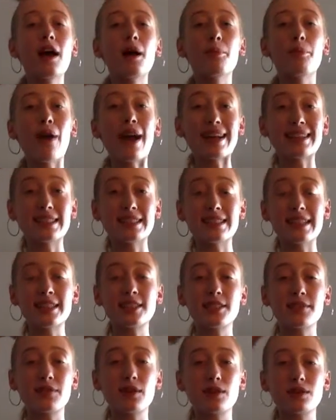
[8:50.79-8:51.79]
Practice
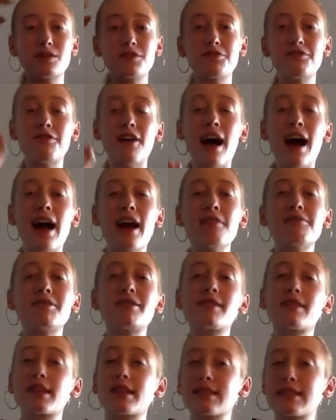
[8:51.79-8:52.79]
each of those 5
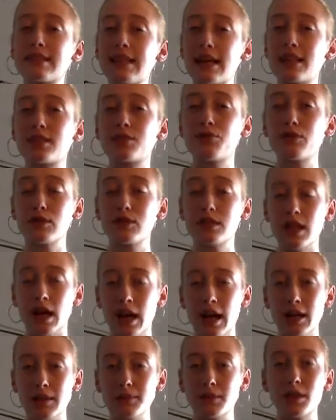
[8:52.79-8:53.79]
successful
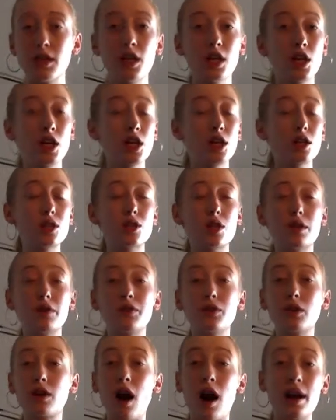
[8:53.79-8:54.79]
times. So if
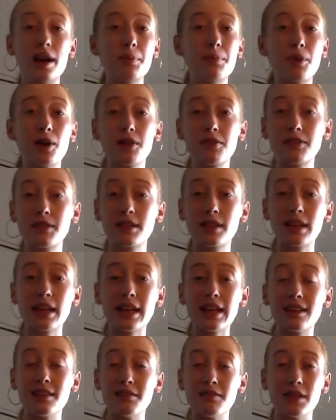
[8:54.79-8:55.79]
you got it perfectly
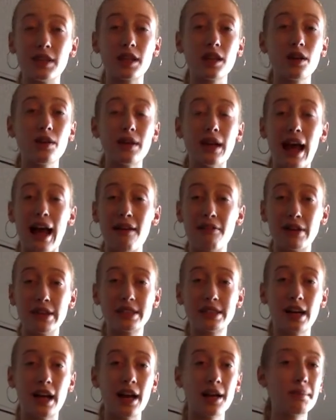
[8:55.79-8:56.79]
in the video every
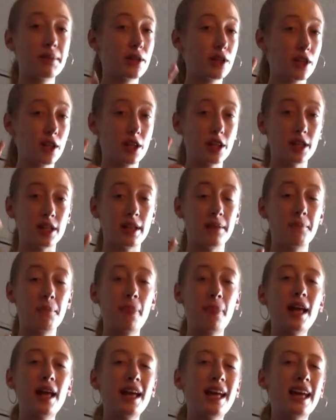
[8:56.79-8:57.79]
time, you're good.
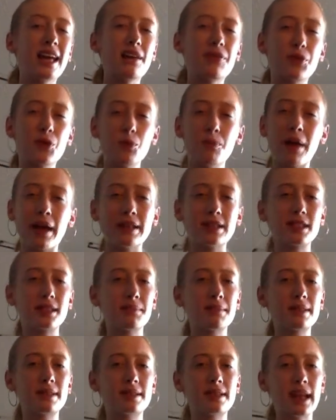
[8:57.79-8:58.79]
If you made some
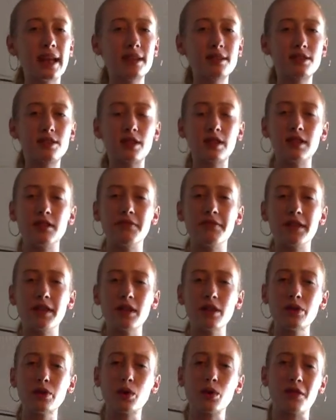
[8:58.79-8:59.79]
mistakes during the
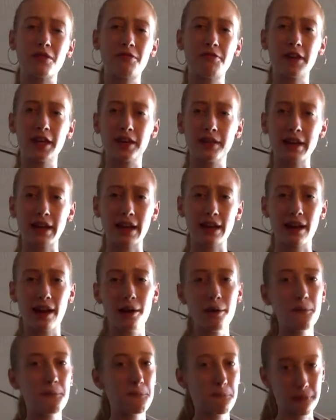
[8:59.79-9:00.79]
video, you were figuring it
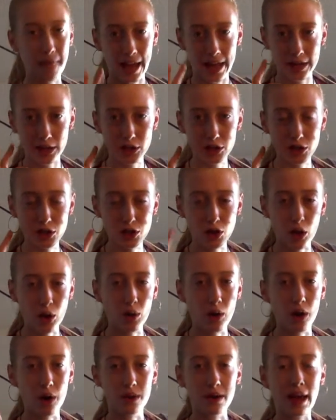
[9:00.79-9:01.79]
out, that is so
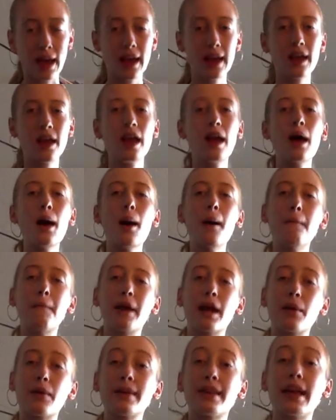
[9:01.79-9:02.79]
okay. But
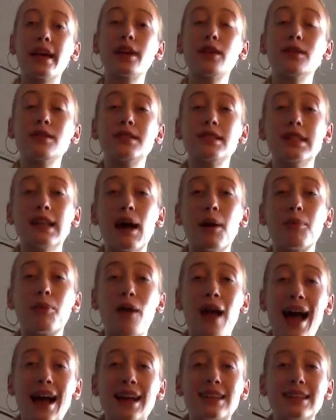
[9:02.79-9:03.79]
I would like you to now
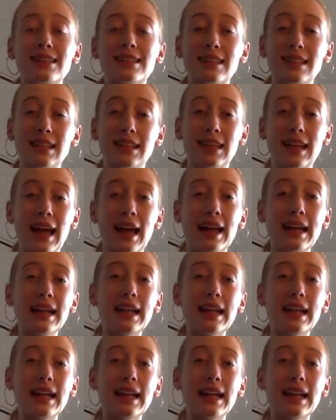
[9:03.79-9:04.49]
practice it again.